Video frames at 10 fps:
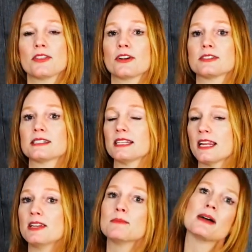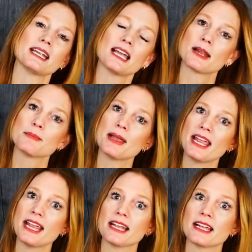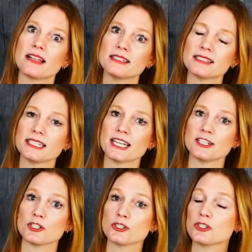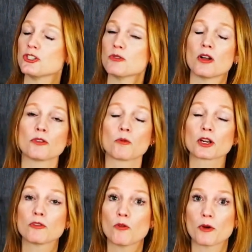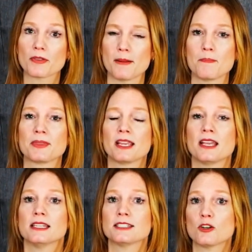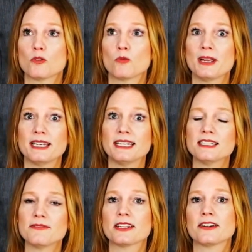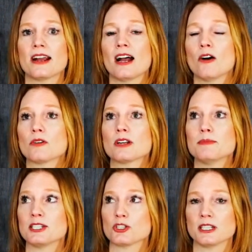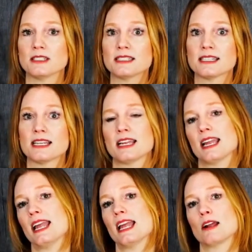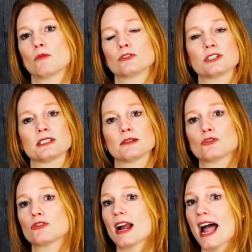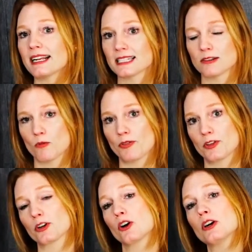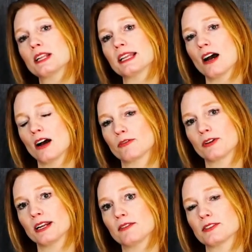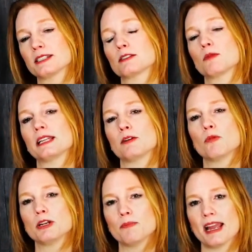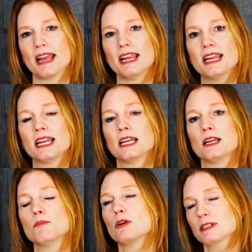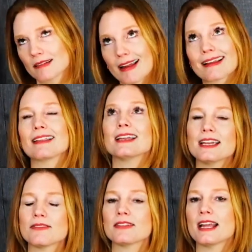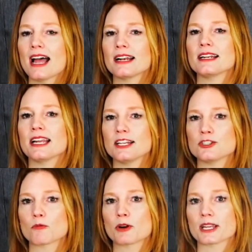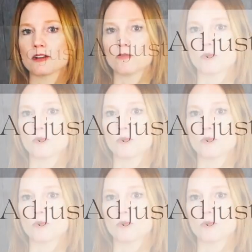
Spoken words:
They're saving money on paying a listing agent to do all the work for them. So we need to figure out commissions, and we'll just subtract what they're currently offering versus what they would pay, most likely, if they had an agent working